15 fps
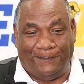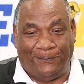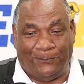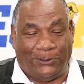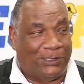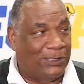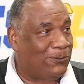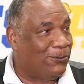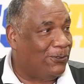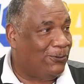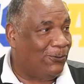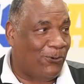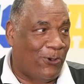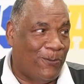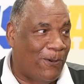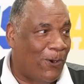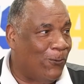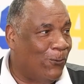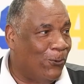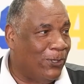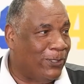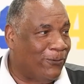we just won't worry about
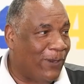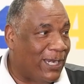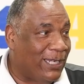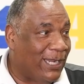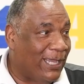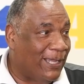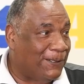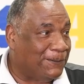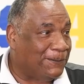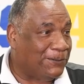one right now.